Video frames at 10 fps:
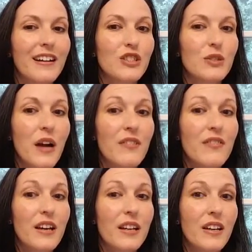Do you have
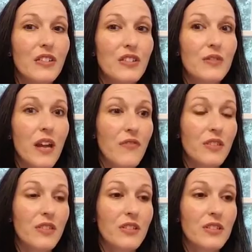that attitude?
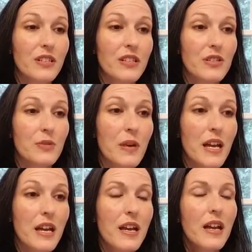Everything is against me.